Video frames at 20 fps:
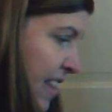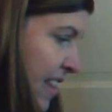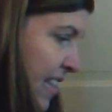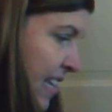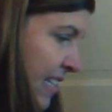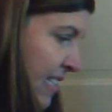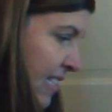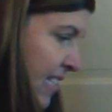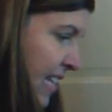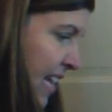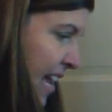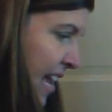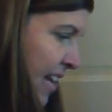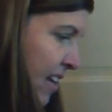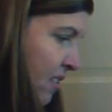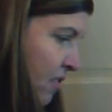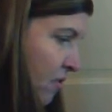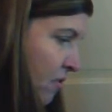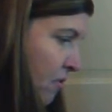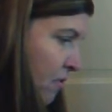this
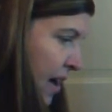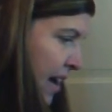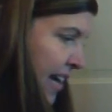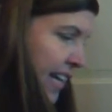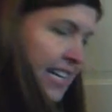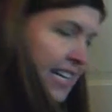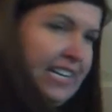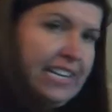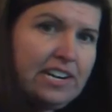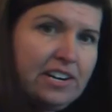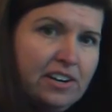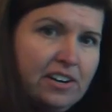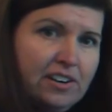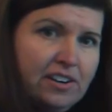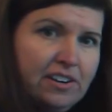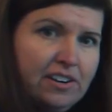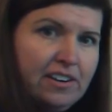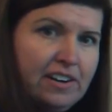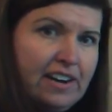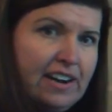angle right
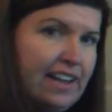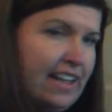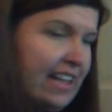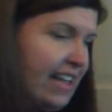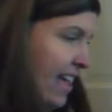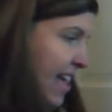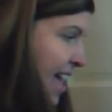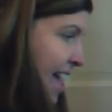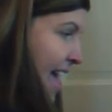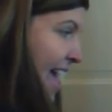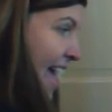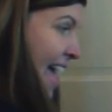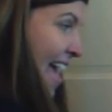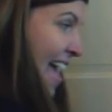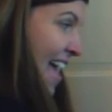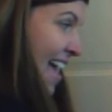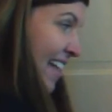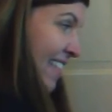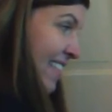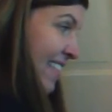here
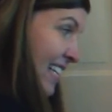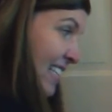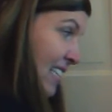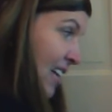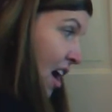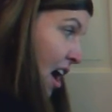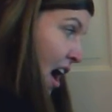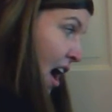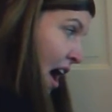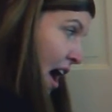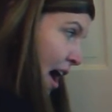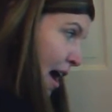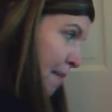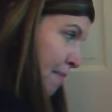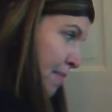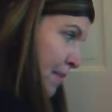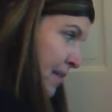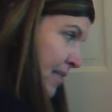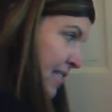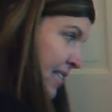and this
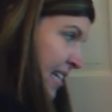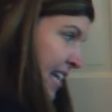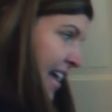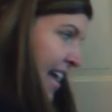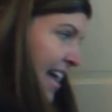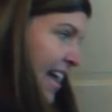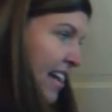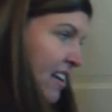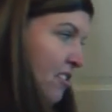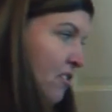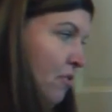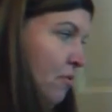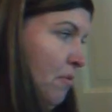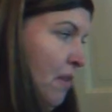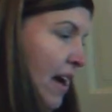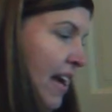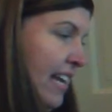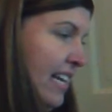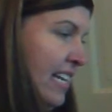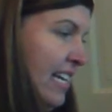opposite angle
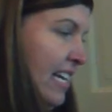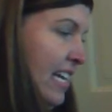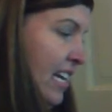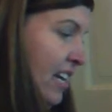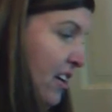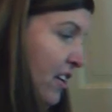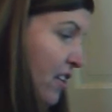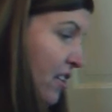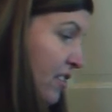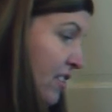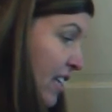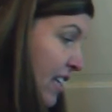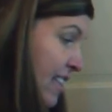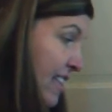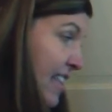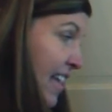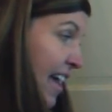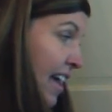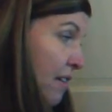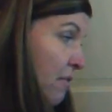right here,
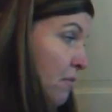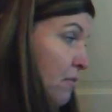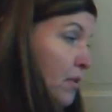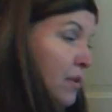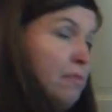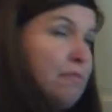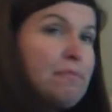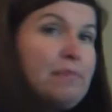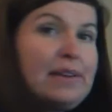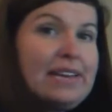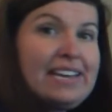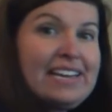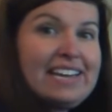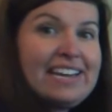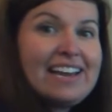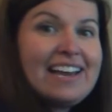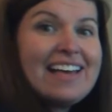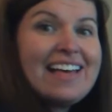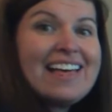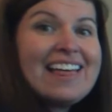that they would
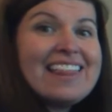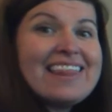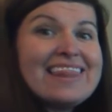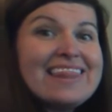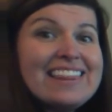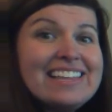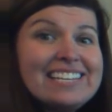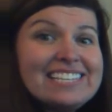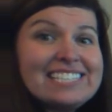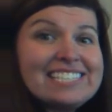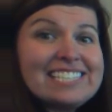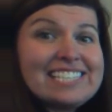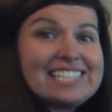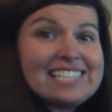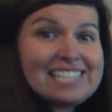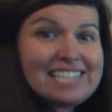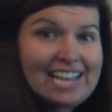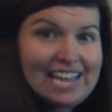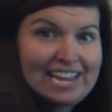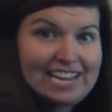be the
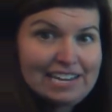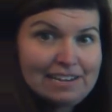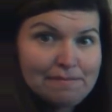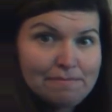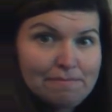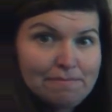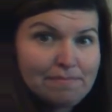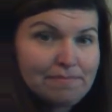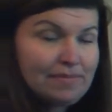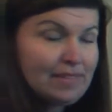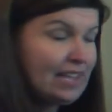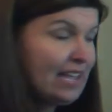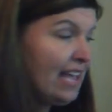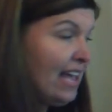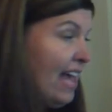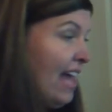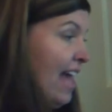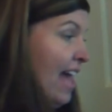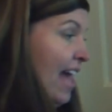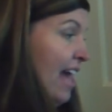same.
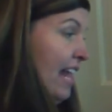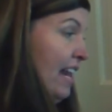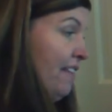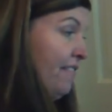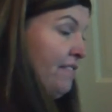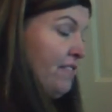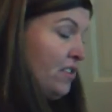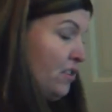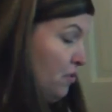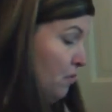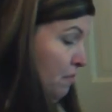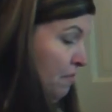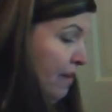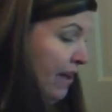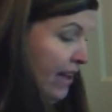And if you